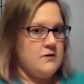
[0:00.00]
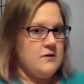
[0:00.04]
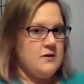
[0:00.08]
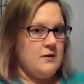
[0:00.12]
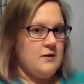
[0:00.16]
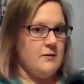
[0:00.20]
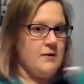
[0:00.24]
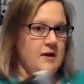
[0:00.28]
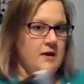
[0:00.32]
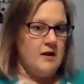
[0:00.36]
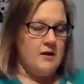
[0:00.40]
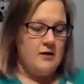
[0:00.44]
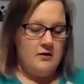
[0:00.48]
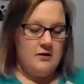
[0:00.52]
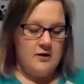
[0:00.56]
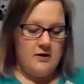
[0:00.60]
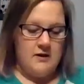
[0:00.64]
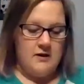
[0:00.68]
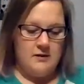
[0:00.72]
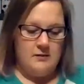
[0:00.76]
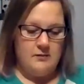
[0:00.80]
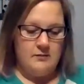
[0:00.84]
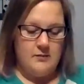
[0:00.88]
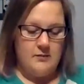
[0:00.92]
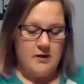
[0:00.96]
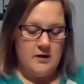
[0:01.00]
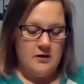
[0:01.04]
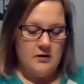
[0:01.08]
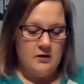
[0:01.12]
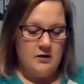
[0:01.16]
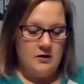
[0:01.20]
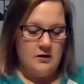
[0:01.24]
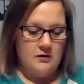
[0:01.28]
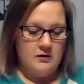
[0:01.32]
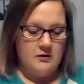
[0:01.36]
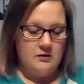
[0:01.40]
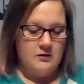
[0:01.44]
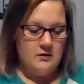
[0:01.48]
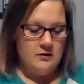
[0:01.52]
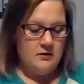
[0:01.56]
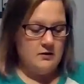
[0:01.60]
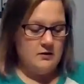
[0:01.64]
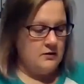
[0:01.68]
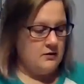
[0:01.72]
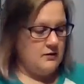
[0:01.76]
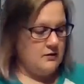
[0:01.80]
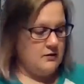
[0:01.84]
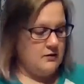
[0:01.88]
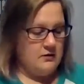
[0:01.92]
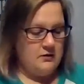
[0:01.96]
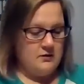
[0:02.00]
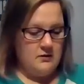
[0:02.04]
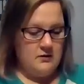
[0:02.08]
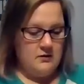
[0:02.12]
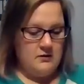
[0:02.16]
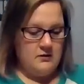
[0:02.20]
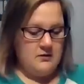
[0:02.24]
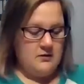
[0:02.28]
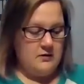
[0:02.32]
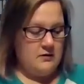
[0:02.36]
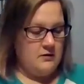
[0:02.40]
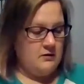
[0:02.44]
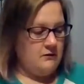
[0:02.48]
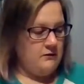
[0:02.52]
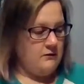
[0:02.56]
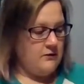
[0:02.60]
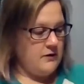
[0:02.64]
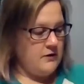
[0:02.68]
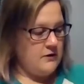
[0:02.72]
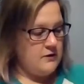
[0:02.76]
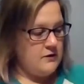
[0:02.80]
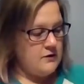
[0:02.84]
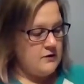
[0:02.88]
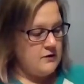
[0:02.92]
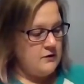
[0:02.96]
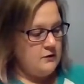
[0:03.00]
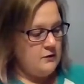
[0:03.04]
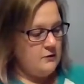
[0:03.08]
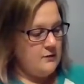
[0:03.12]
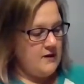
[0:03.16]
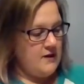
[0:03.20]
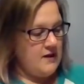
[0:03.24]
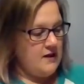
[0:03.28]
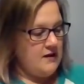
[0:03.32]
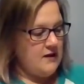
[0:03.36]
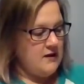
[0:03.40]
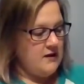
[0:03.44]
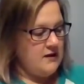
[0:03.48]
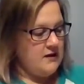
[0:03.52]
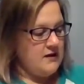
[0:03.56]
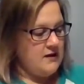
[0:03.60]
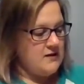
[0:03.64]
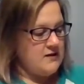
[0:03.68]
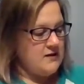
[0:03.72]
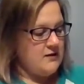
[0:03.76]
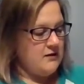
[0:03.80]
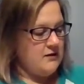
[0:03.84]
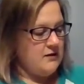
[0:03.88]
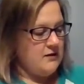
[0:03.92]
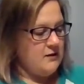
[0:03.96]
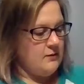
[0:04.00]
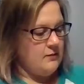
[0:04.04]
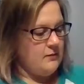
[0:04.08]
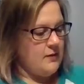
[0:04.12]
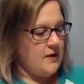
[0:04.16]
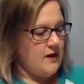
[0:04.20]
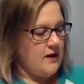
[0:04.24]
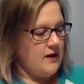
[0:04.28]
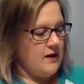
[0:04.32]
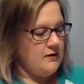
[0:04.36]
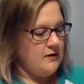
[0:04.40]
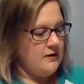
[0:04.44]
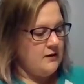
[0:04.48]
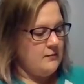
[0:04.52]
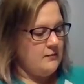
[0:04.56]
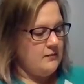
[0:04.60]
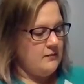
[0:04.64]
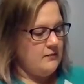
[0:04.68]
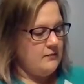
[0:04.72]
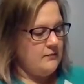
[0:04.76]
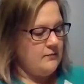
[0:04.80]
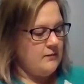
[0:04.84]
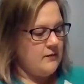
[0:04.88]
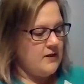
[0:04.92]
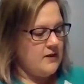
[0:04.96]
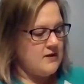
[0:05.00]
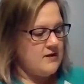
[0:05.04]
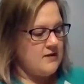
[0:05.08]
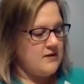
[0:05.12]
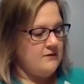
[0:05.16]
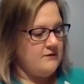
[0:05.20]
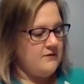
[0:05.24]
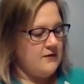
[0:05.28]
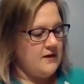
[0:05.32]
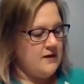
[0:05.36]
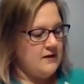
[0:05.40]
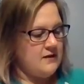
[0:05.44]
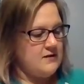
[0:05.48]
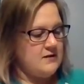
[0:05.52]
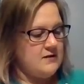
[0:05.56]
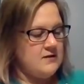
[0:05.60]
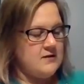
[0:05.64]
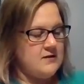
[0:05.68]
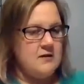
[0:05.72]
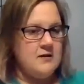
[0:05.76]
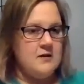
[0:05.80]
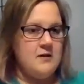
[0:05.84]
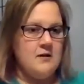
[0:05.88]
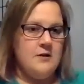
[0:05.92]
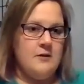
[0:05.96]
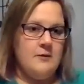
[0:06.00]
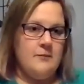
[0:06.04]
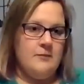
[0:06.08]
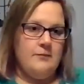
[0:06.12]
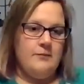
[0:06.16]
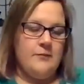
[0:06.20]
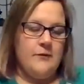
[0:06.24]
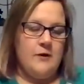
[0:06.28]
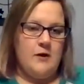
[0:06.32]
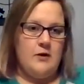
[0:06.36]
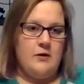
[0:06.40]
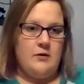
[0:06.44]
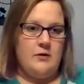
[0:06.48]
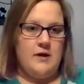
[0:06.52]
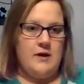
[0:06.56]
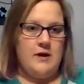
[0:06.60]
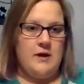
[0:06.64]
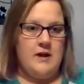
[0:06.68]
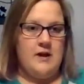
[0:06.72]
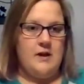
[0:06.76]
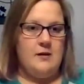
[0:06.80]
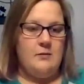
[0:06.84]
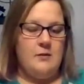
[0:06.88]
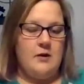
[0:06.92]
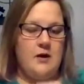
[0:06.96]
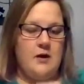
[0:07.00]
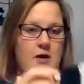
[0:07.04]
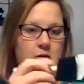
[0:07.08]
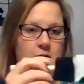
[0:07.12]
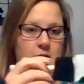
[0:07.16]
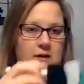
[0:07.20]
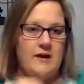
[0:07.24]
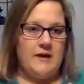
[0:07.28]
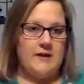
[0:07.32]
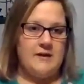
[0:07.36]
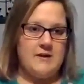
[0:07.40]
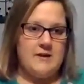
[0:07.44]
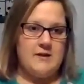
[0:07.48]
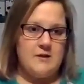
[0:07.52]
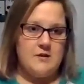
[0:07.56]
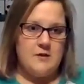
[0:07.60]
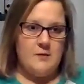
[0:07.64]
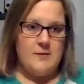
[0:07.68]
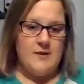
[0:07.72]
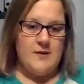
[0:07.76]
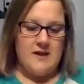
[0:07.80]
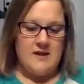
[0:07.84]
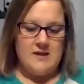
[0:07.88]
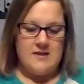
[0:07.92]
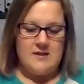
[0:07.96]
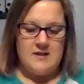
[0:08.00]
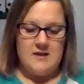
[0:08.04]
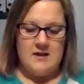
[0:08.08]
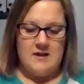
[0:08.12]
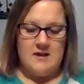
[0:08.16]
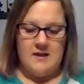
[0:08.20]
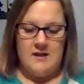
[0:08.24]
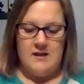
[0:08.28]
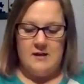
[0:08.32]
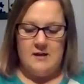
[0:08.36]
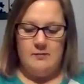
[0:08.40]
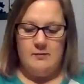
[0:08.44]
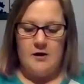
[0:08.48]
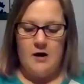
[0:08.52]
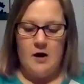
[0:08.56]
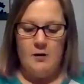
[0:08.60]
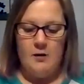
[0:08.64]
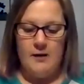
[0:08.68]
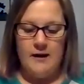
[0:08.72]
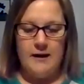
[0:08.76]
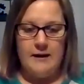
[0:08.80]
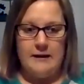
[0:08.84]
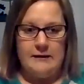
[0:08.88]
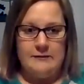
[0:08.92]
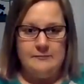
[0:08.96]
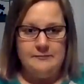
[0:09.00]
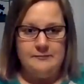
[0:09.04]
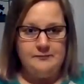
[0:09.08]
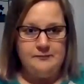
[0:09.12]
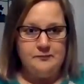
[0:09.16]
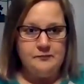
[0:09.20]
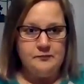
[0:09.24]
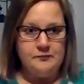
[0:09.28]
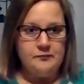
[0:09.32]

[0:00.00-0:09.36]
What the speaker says: some here in the middle for your snowman, and then down at the bottom as if it's, you know, going to keep going, like the snowman is going to keep going.